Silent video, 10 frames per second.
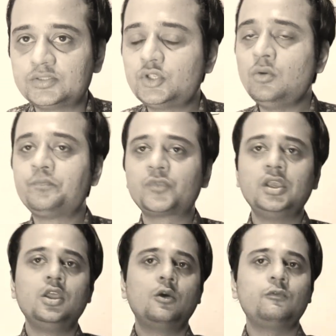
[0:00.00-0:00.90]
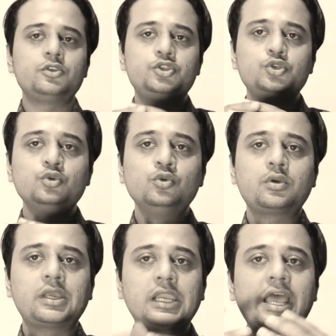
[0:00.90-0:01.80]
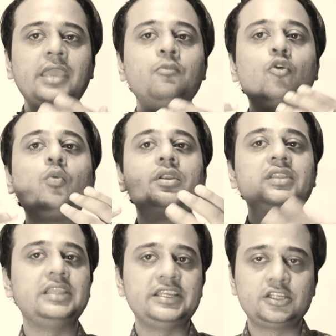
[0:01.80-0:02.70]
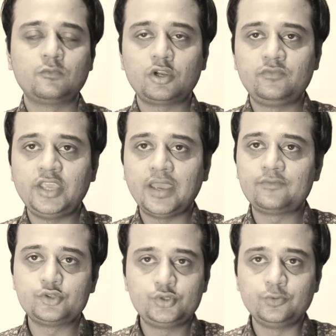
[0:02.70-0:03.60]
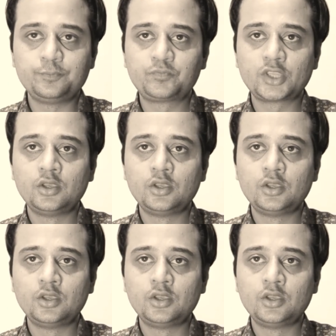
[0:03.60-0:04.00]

So to climb over the ladder, what we have to do?